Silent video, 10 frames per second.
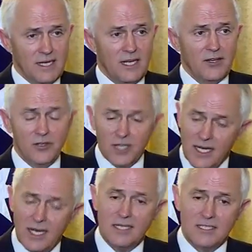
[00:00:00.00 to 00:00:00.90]
And you
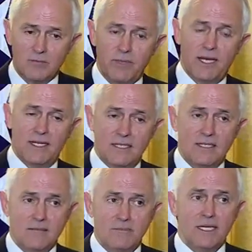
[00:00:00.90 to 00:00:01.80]
can't expect,
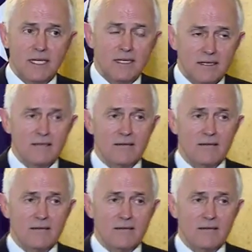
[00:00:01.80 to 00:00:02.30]
being